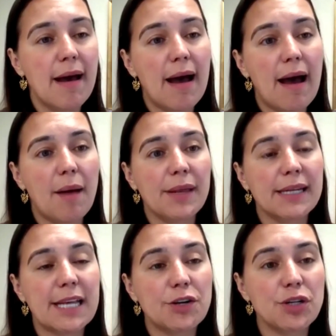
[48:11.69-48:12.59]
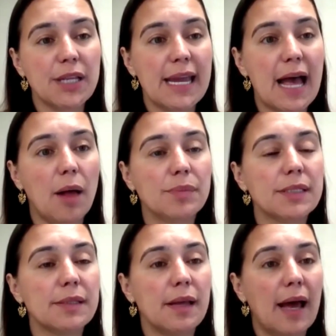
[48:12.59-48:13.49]
that essentially
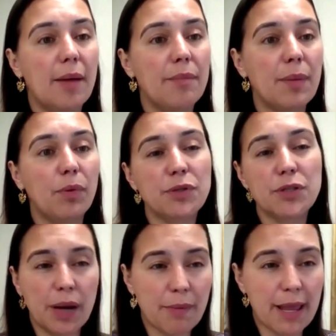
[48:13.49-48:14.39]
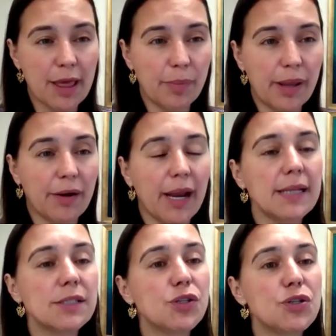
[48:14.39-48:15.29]
helps people who don't get regular
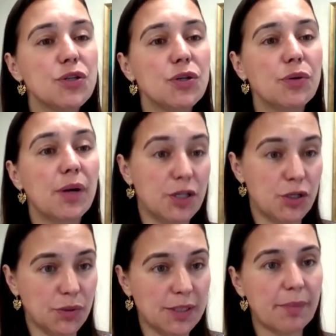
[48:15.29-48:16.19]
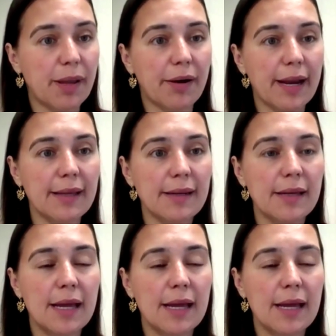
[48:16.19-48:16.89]
periods to induce a period.